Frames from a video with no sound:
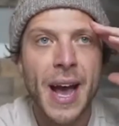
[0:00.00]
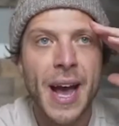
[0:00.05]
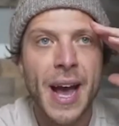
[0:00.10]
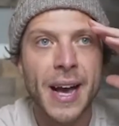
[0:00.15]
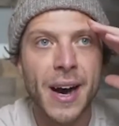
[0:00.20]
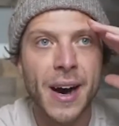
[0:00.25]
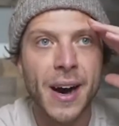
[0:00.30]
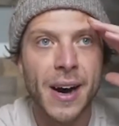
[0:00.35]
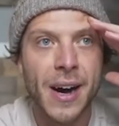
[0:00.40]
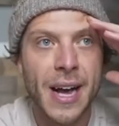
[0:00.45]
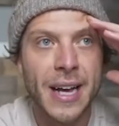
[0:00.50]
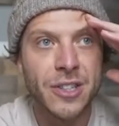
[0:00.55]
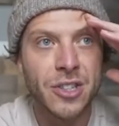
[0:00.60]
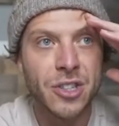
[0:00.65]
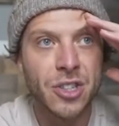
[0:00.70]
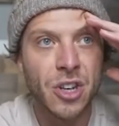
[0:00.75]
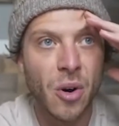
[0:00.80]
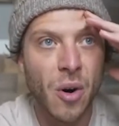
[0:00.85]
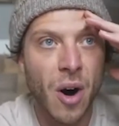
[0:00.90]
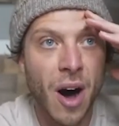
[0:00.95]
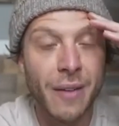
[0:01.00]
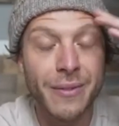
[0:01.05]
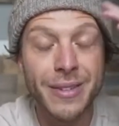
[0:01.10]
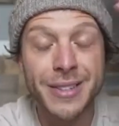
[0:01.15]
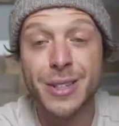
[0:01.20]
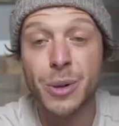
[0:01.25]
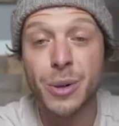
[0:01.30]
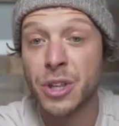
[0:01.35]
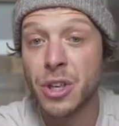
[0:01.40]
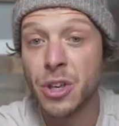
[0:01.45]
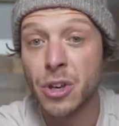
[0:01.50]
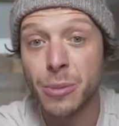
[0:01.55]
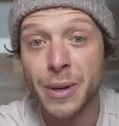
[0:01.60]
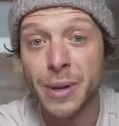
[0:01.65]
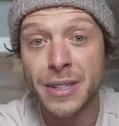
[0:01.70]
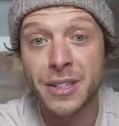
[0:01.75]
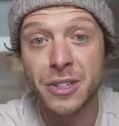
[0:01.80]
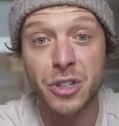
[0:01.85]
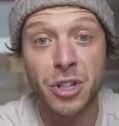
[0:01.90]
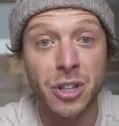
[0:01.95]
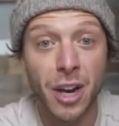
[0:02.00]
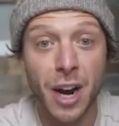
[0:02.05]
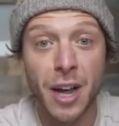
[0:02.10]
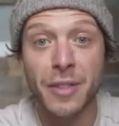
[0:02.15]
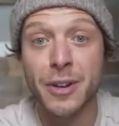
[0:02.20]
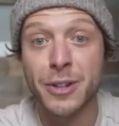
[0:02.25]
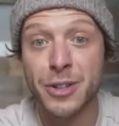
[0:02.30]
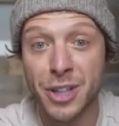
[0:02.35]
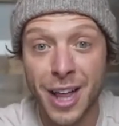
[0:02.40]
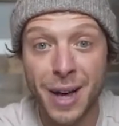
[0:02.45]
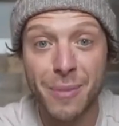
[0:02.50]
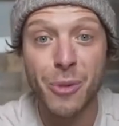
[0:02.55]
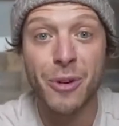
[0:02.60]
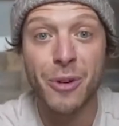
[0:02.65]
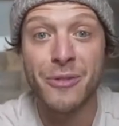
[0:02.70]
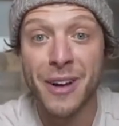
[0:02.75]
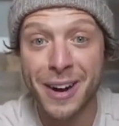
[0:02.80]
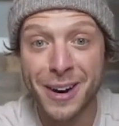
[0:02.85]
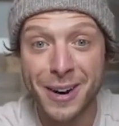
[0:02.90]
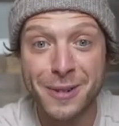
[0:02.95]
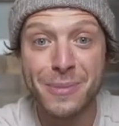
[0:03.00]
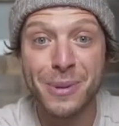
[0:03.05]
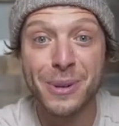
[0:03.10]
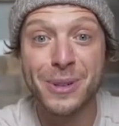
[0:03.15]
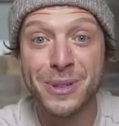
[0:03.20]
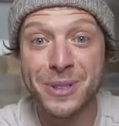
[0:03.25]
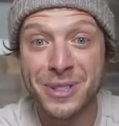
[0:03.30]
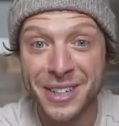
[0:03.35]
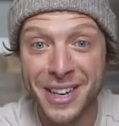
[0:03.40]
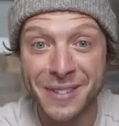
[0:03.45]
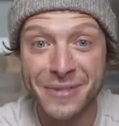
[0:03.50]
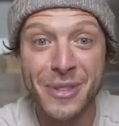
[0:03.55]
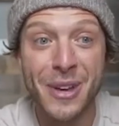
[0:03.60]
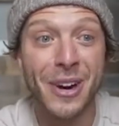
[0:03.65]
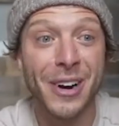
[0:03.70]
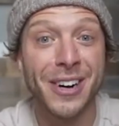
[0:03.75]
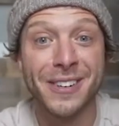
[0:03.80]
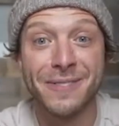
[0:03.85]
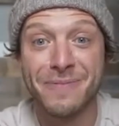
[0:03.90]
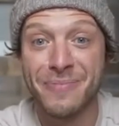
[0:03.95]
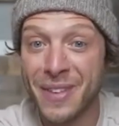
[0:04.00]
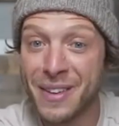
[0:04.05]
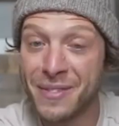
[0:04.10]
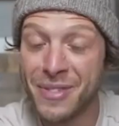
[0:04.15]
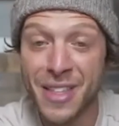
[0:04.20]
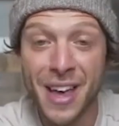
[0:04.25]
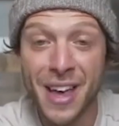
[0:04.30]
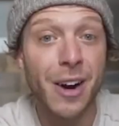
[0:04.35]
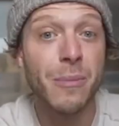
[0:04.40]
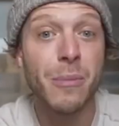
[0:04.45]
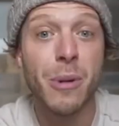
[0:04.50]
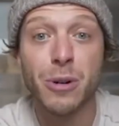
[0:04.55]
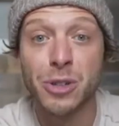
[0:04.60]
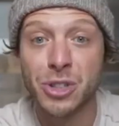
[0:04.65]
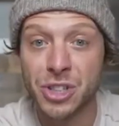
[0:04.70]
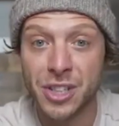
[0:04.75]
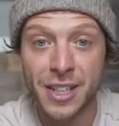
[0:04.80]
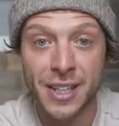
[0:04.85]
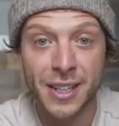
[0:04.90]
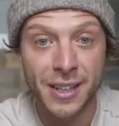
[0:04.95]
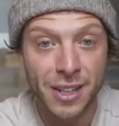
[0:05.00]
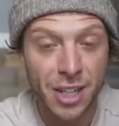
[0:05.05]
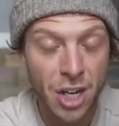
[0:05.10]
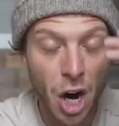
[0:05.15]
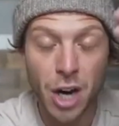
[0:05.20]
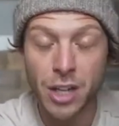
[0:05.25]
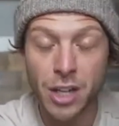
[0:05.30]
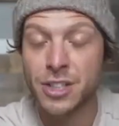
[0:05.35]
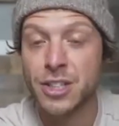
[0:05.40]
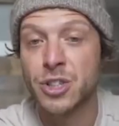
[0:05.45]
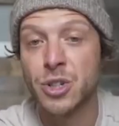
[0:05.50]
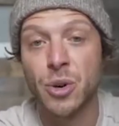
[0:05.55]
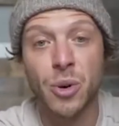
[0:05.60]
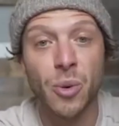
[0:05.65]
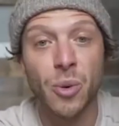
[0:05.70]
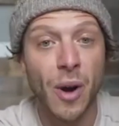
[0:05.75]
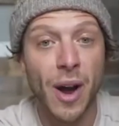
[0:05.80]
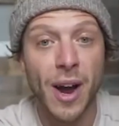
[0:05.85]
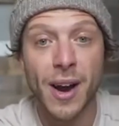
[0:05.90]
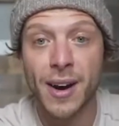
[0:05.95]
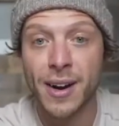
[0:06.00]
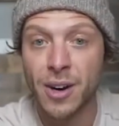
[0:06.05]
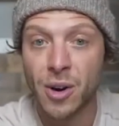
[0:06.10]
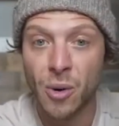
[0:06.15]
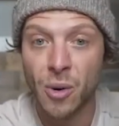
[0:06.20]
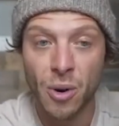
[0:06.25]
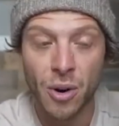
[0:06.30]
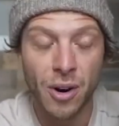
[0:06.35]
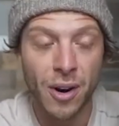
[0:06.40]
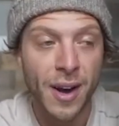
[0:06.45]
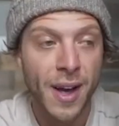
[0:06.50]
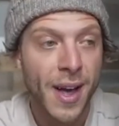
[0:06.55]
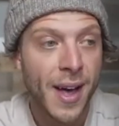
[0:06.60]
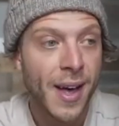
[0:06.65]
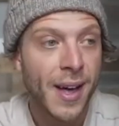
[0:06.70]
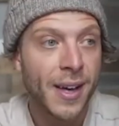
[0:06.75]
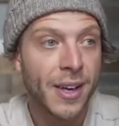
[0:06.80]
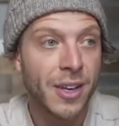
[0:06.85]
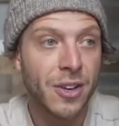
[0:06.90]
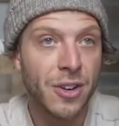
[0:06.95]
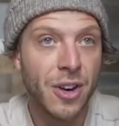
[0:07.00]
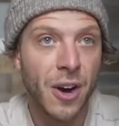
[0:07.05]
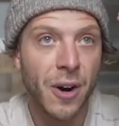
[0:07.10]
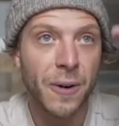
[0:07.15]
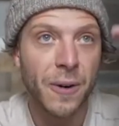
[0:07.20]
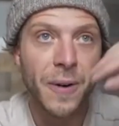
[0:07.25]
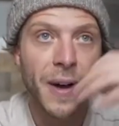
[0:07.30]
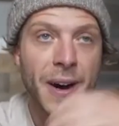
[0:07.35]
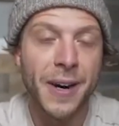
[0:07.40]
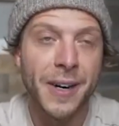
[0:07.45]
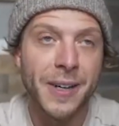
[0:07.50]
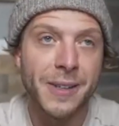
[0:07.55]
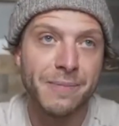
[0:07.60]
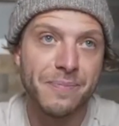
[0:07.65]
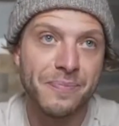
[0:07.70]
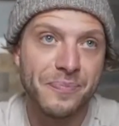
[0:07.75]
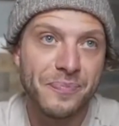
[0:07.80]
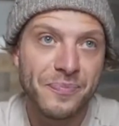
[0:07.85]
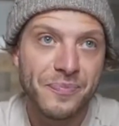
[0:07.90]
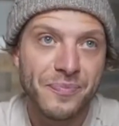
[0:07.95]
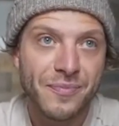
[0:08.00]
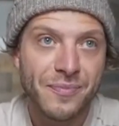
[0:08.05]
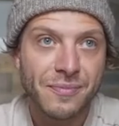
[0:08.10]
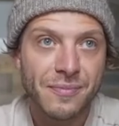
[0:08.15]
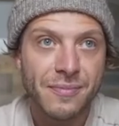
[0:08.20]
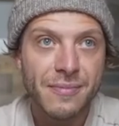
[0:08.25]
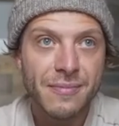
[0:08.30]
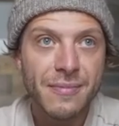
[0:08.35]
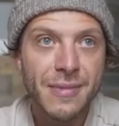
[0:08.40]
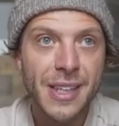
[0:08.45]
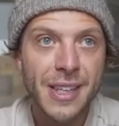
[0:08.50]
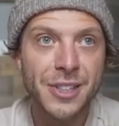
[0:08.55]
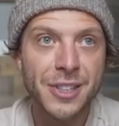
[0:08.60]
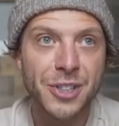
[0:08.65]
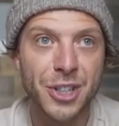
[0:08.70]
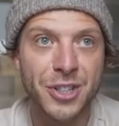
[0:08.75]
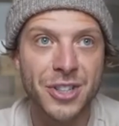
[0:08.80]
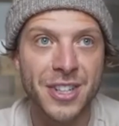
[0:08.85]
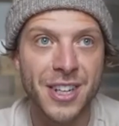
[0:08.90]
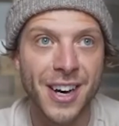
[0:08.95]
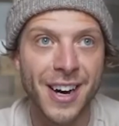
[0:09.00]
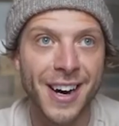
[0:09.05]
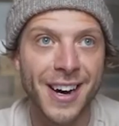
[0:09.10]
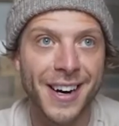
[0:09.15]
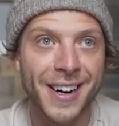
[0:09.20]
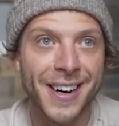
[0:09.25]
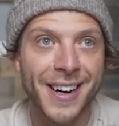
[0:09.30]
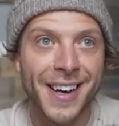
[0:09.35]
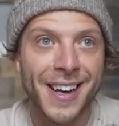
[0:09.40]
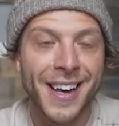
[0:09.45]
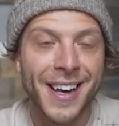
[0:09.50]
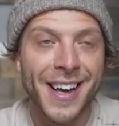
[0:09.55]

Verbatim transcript: uh, and so obviously with humans, there's a lot. There's a lot more variables if they're if they're emotionally conscious or aware, or you know, um, just. Uh,